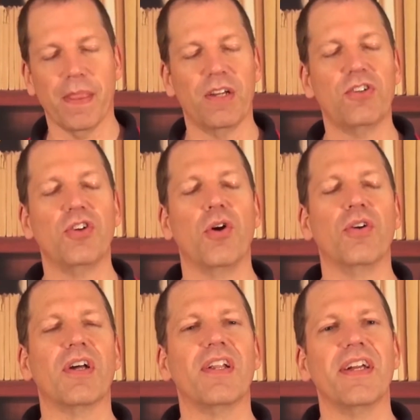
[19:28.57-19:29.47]

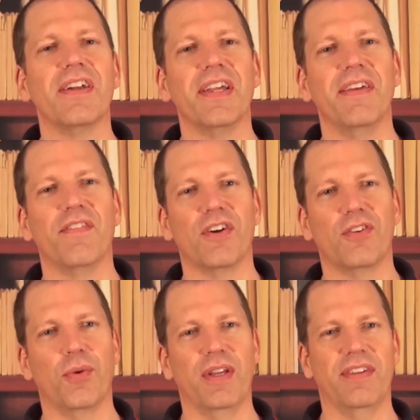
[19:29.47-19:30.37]
shown clearly in verse
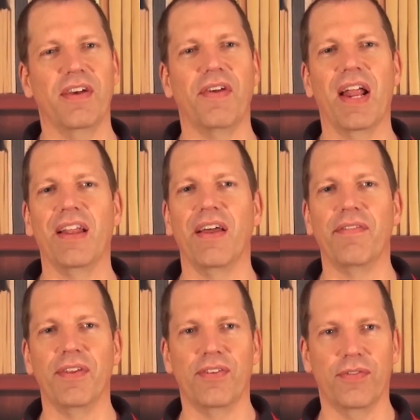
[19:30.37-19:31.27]
twenty-seven. I
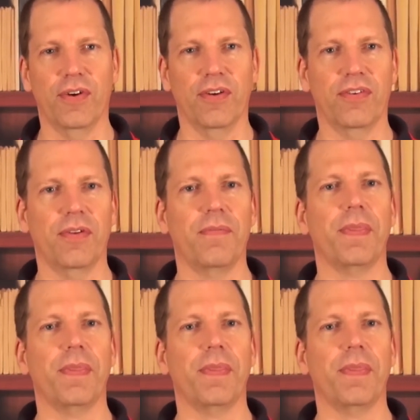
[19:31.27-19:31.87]
love this verse.